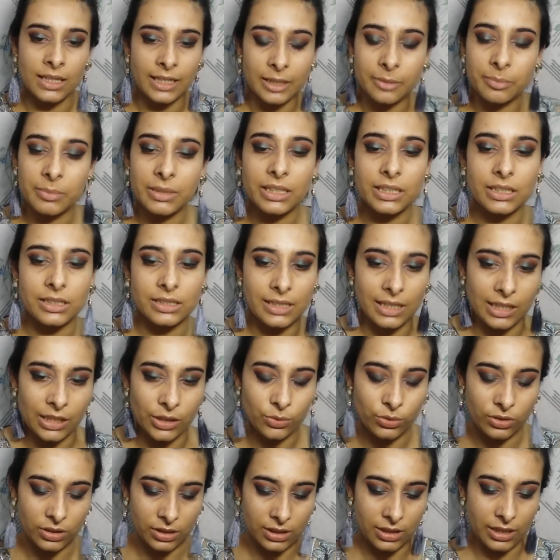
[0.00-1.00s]
Let me tell
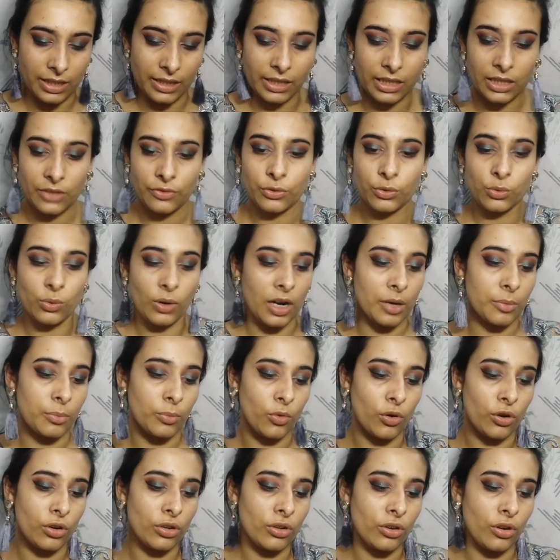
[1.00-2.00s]
you this thing. If you are
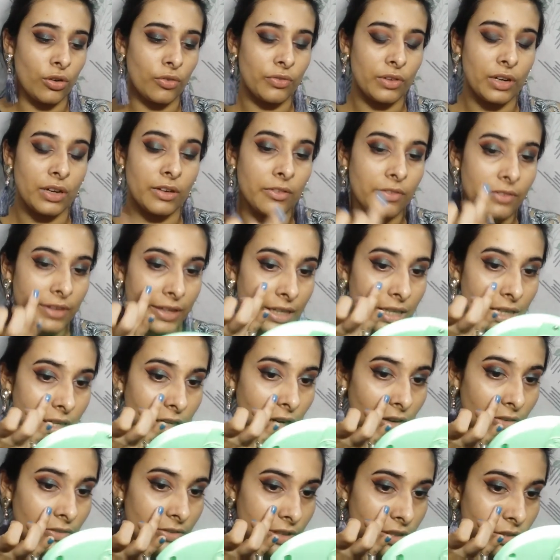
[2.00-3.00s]
more of a very
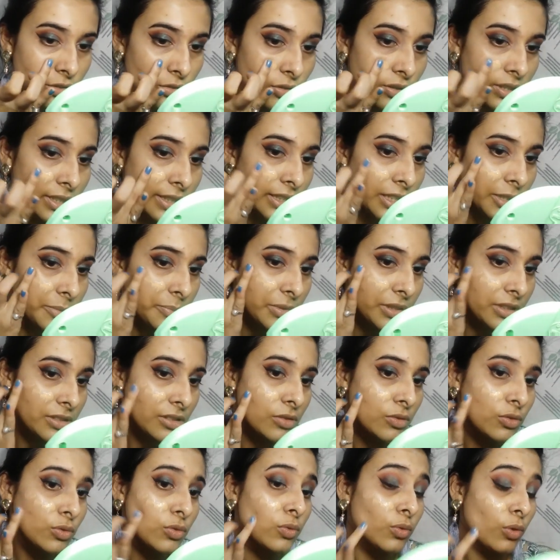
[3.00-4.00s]
coverage oriented
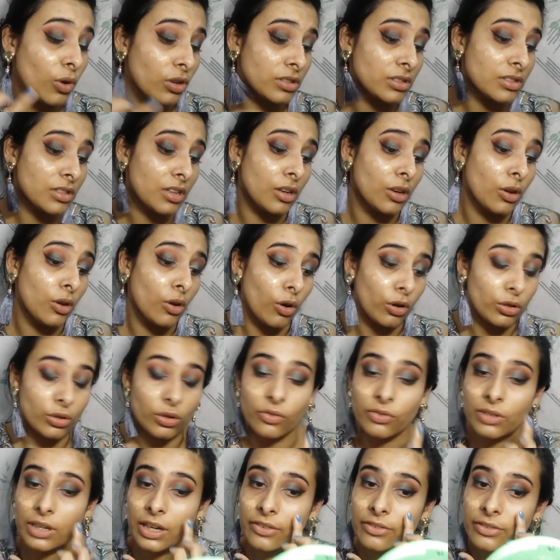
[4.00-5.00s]
person who wants a lot
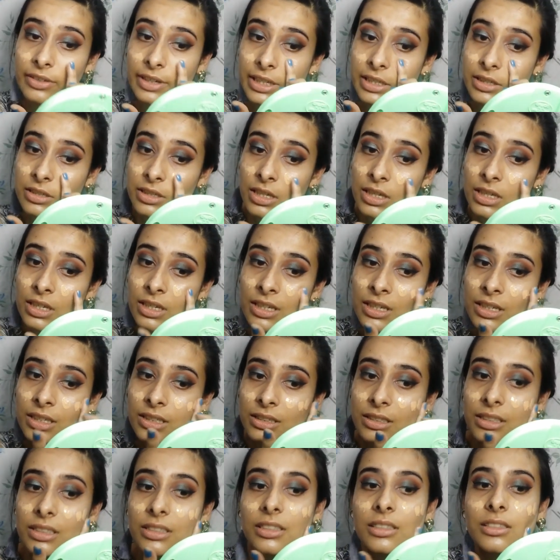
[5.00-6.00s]
of coverage,
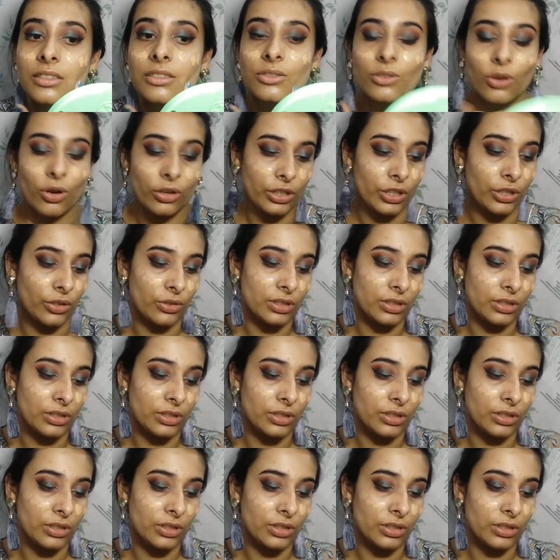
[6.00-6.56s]
this is not